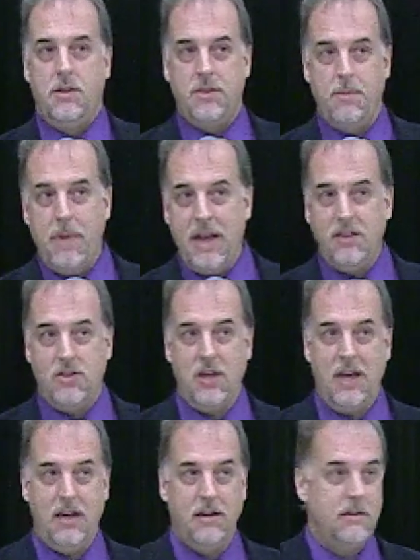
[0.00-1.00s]
The main
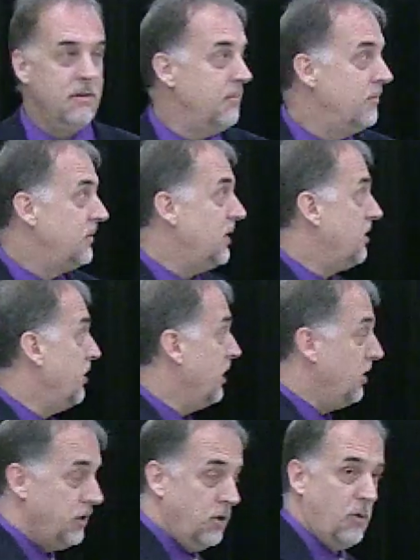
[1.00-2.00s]
thing that they're
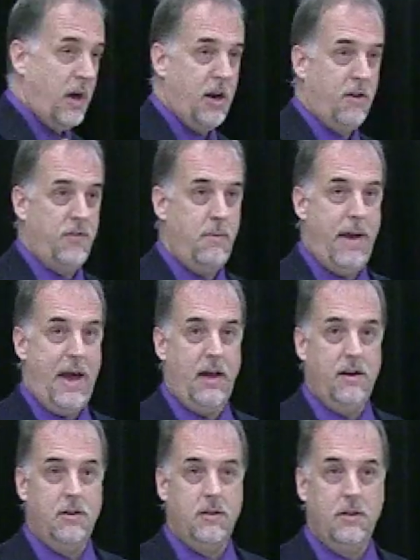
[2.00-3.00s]
going to do right off the
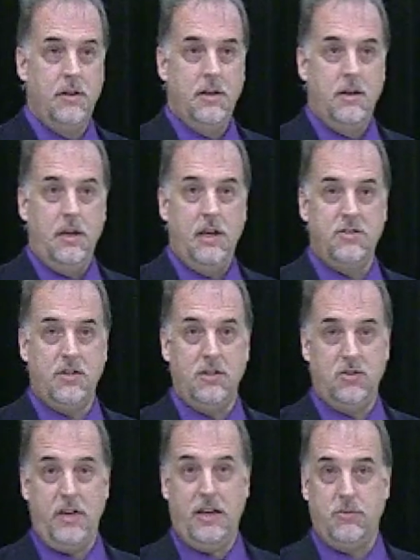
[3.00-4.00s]
bat is an
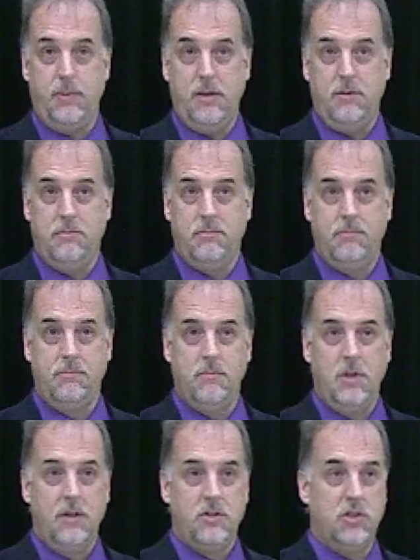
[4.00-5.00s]
assessment.
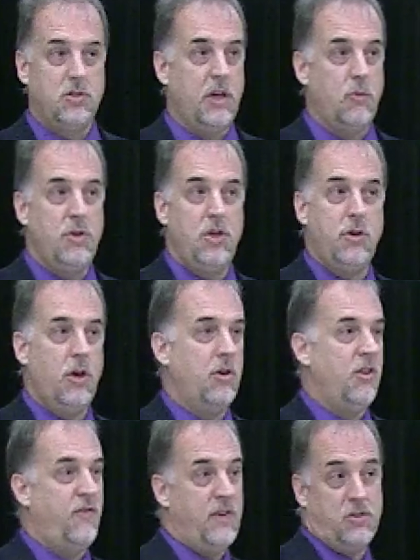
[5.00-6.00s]
Just like when you go
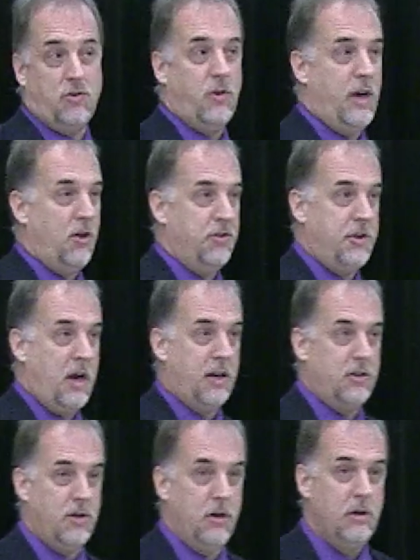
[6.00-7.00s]
to the physical health
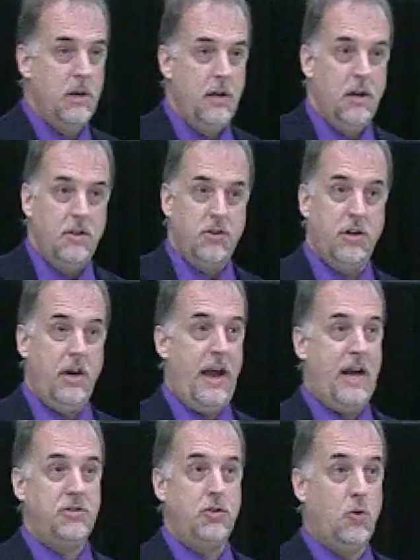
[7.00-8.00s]
doctor, they're going to
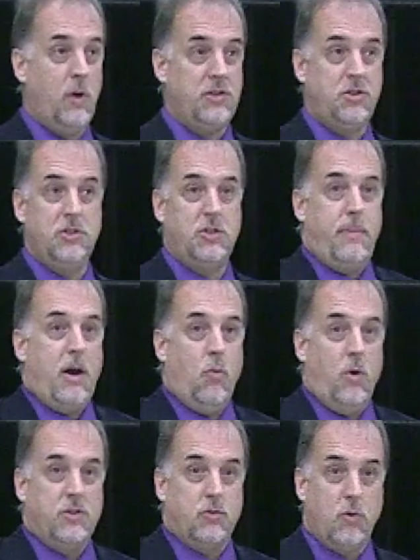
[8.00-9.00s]
ask you questions about
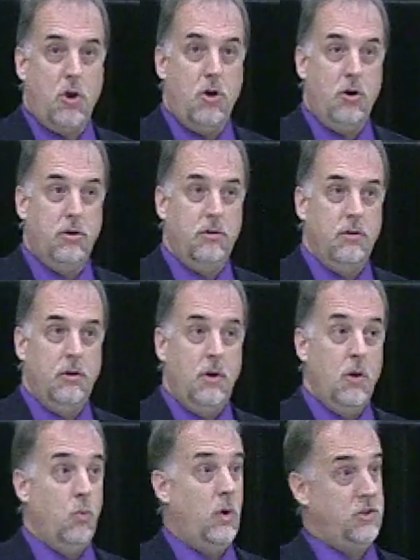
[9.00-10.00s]
what's wrong,
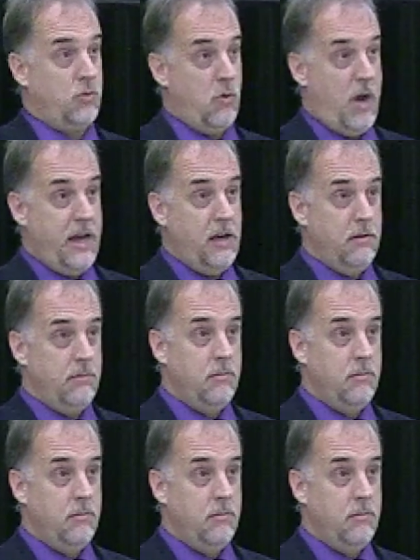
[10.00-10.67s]
what's right,